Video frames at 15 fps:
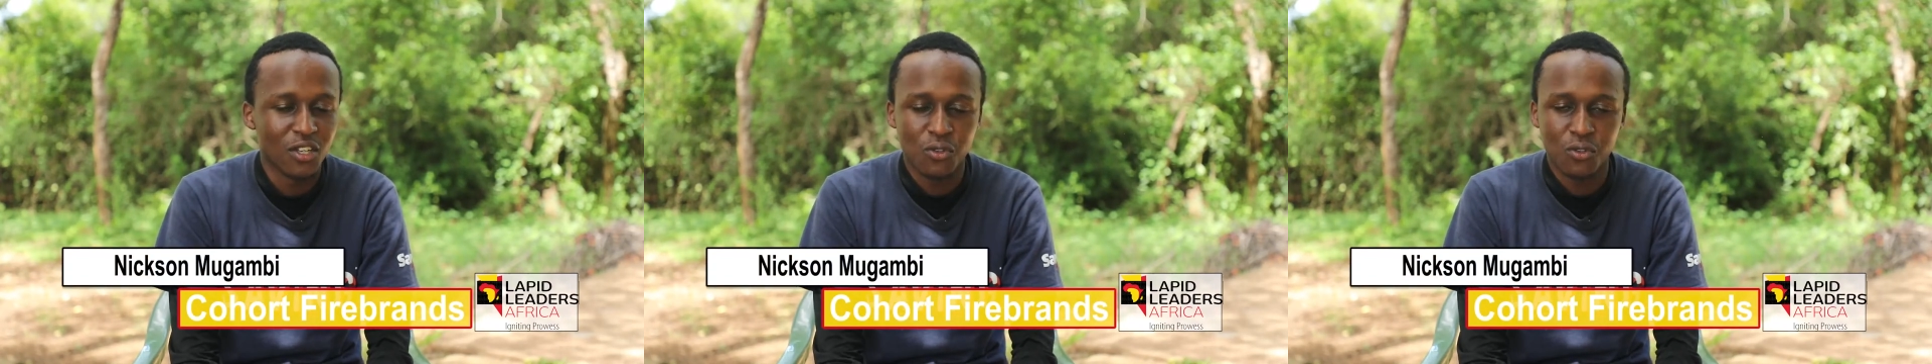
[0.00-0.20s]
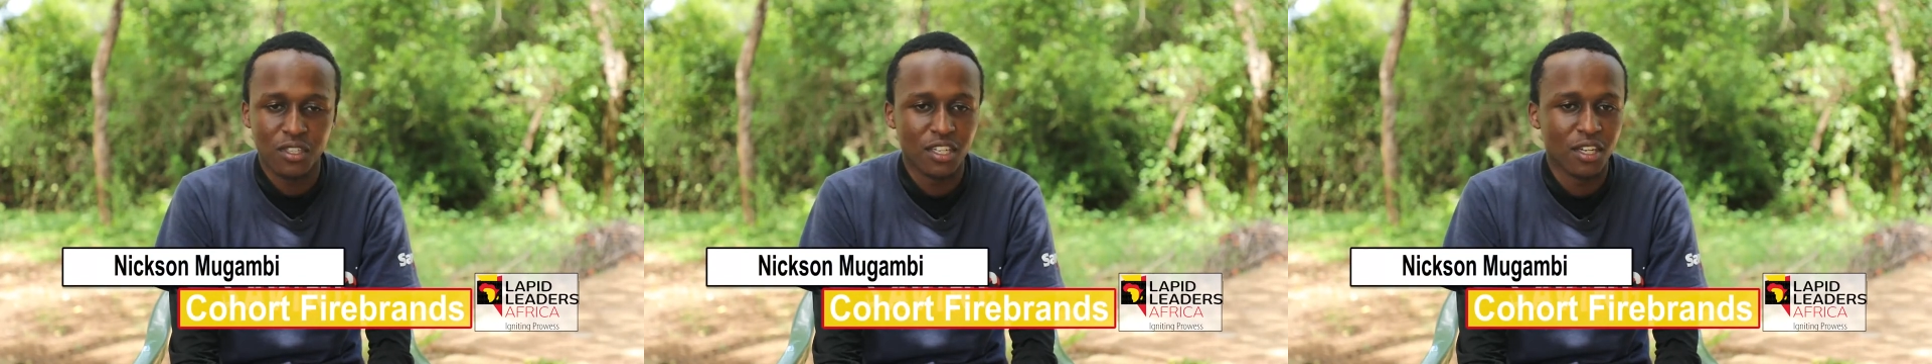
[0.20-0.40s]

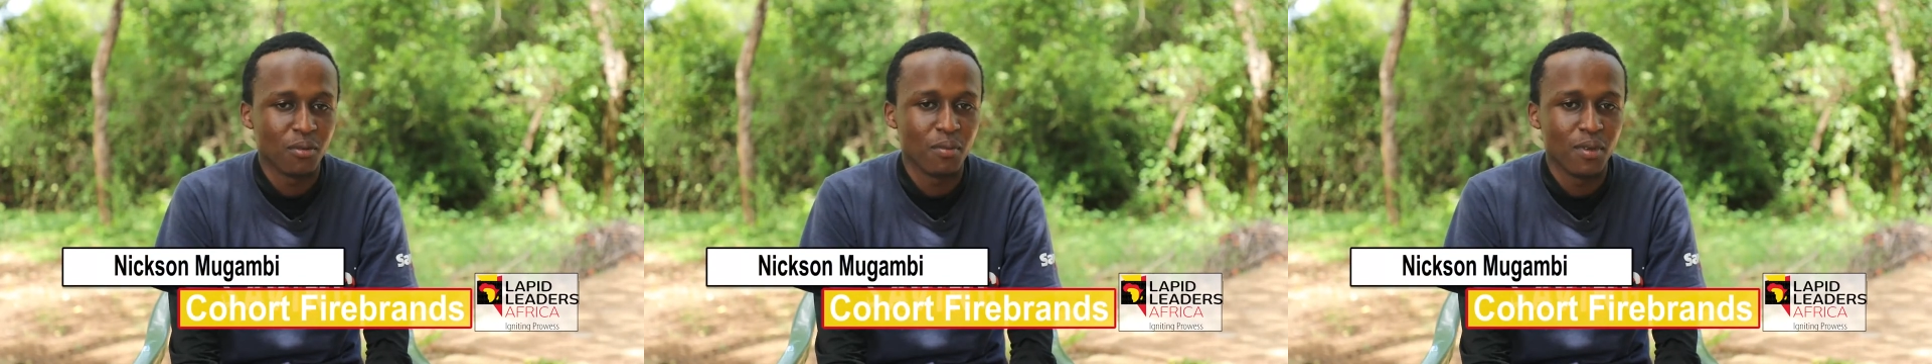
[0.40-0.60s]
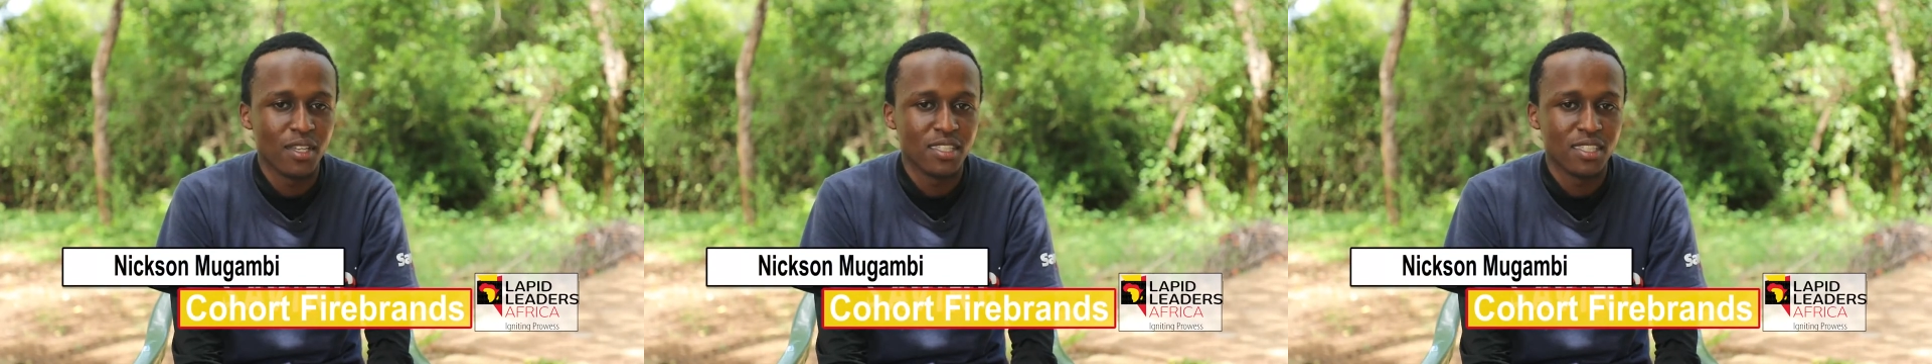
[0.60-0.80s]
It was an
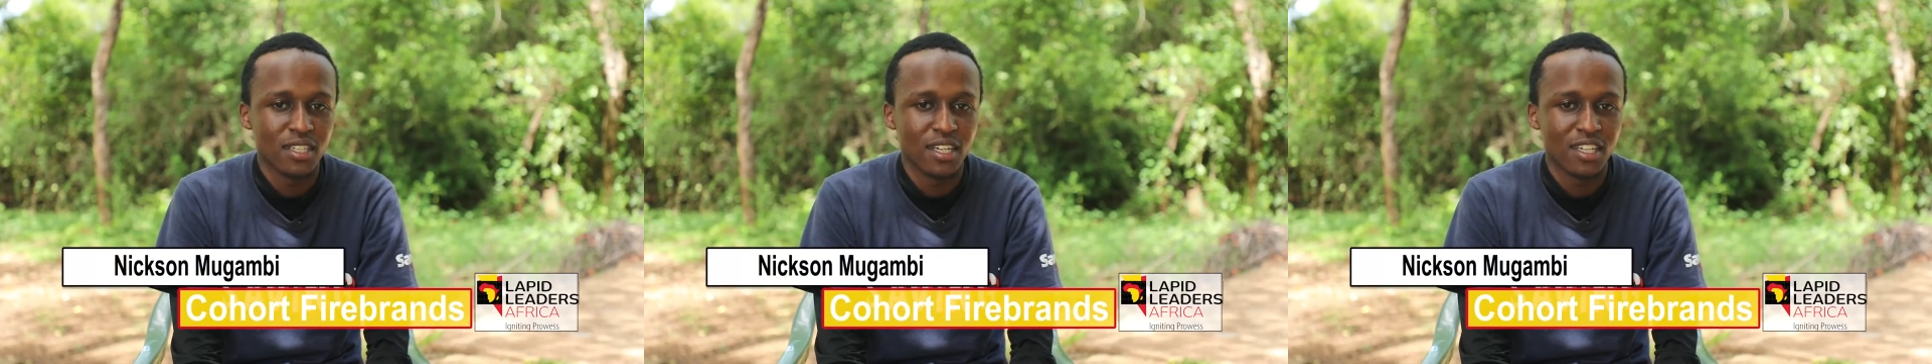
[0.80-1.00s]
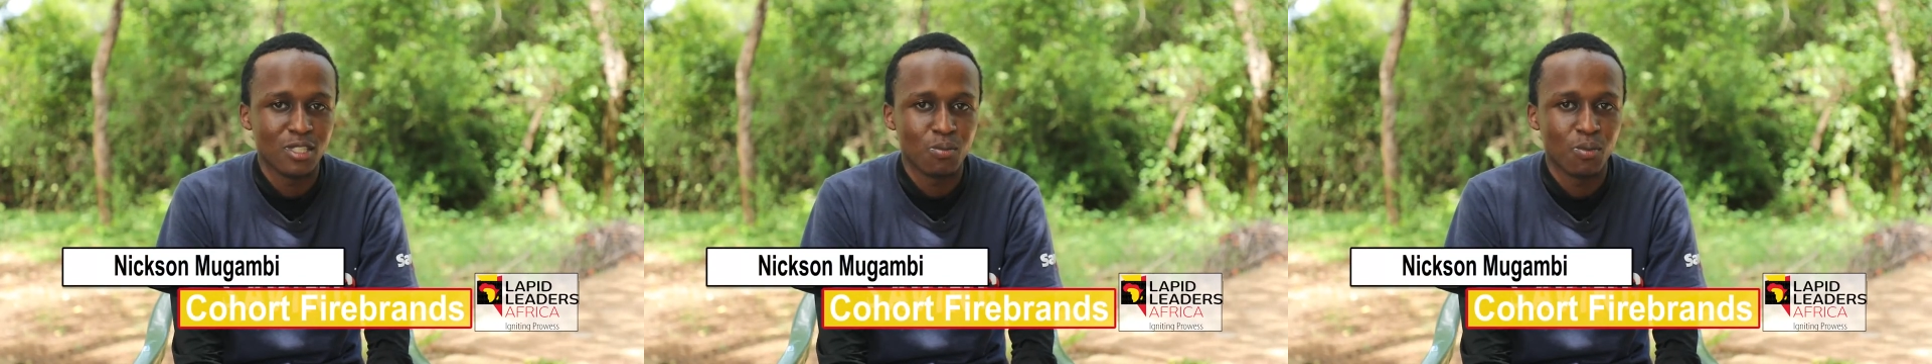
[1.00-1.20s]

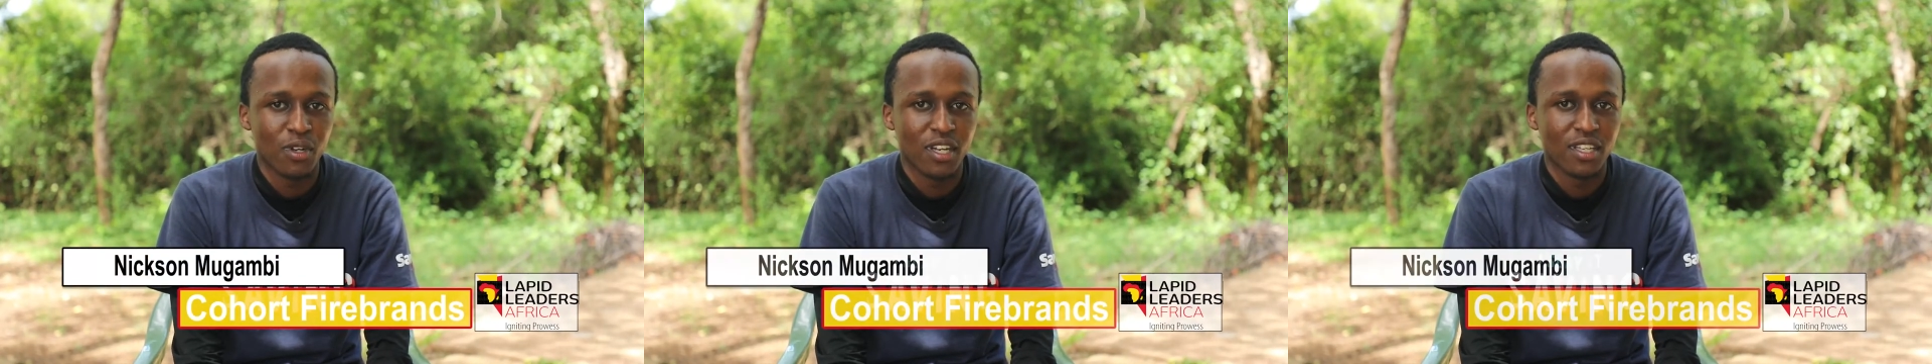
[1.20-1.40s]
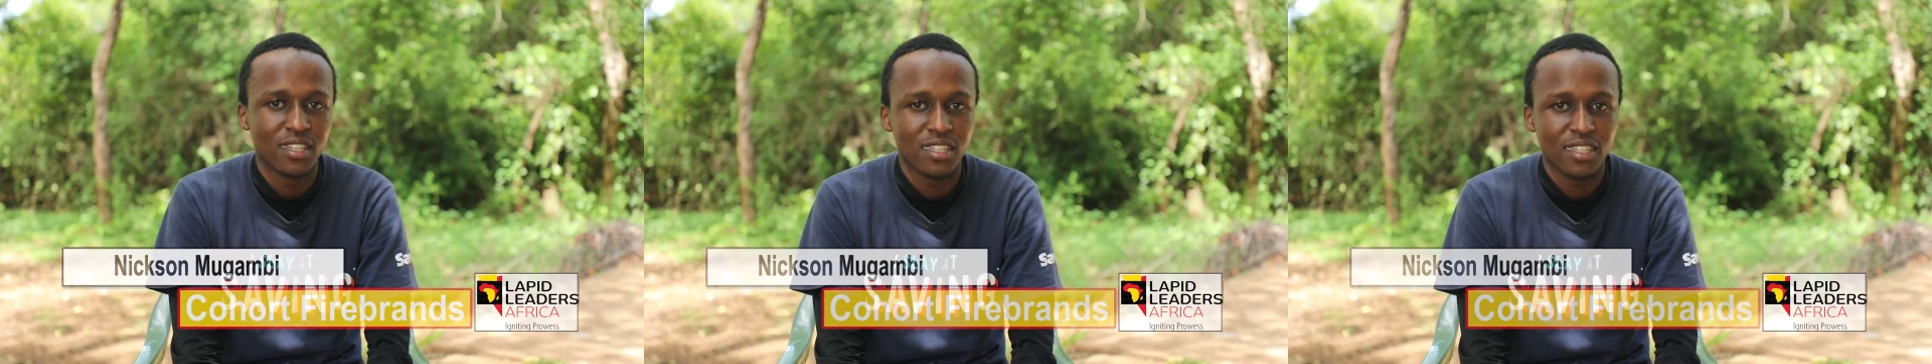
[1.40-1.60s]
amazing
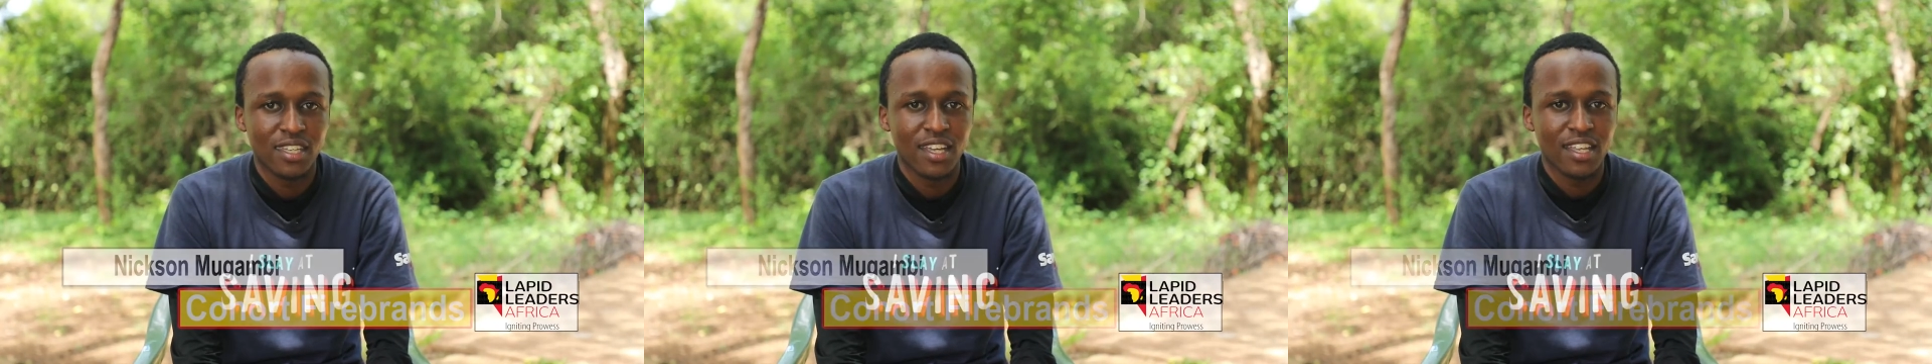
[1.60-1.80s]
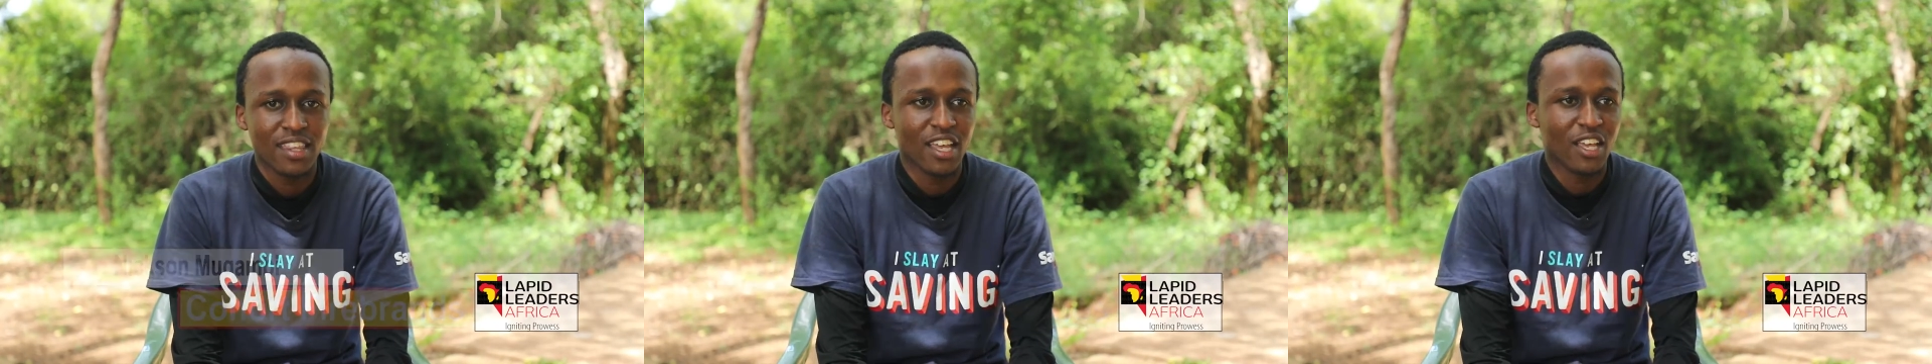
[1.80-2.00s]
experience.
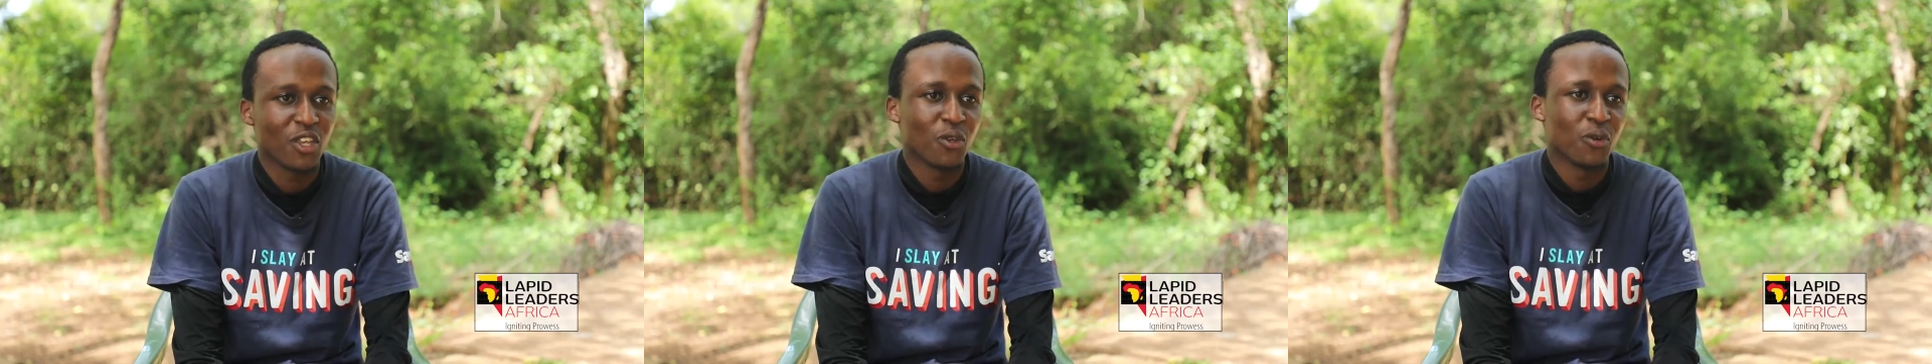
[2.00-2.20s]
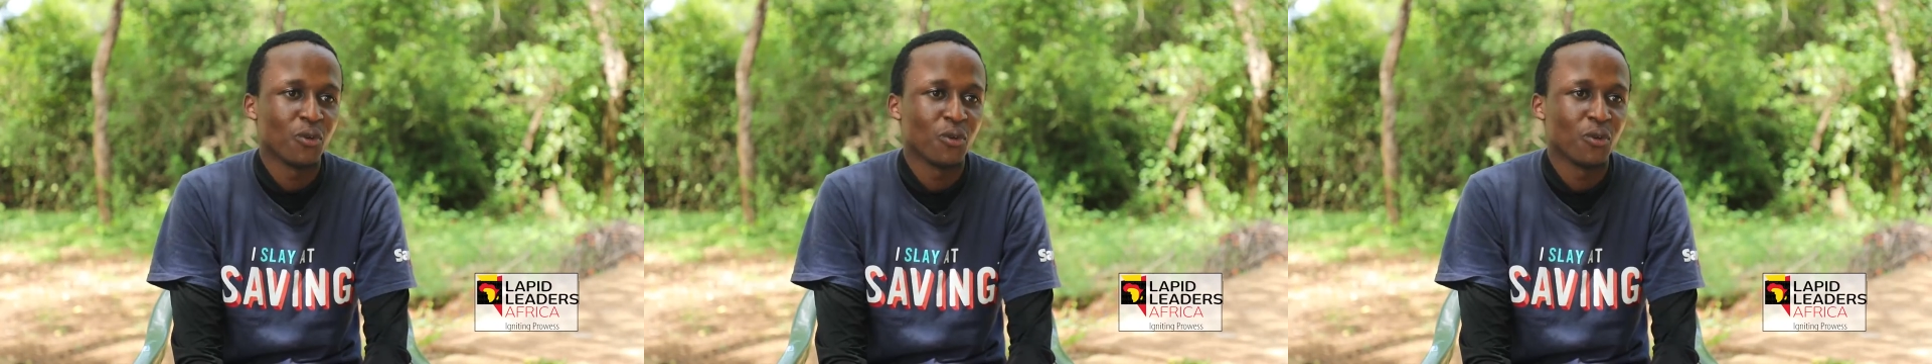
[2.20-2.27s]
Thank